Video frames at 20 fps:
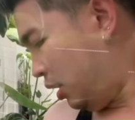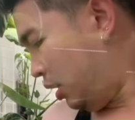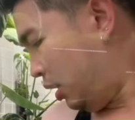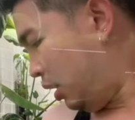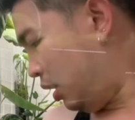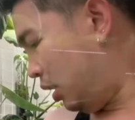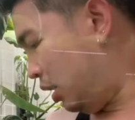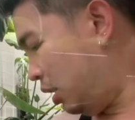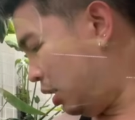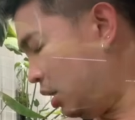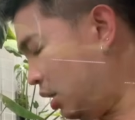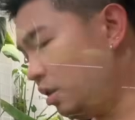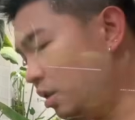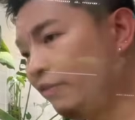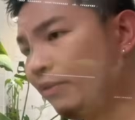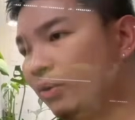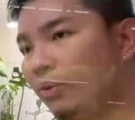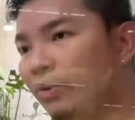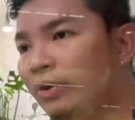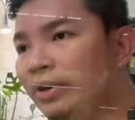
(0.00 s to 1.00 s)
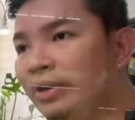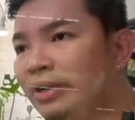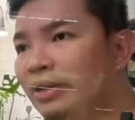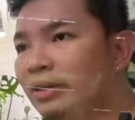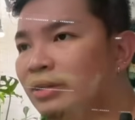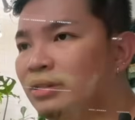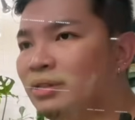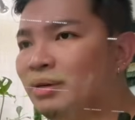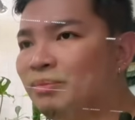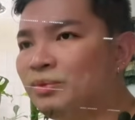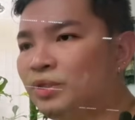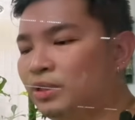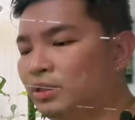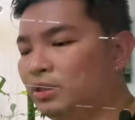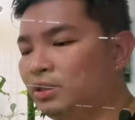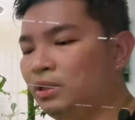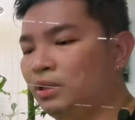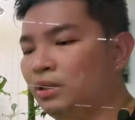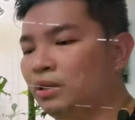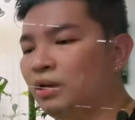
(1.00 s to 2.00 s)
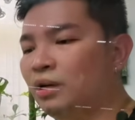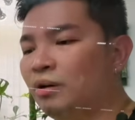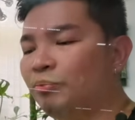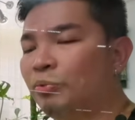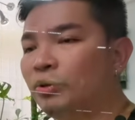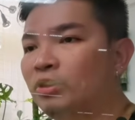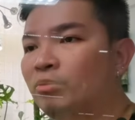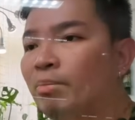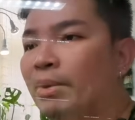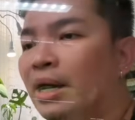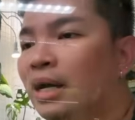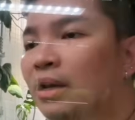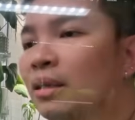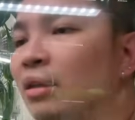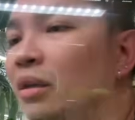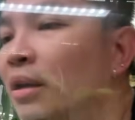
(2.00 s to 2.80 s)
And of course, I'm just still gonna put back the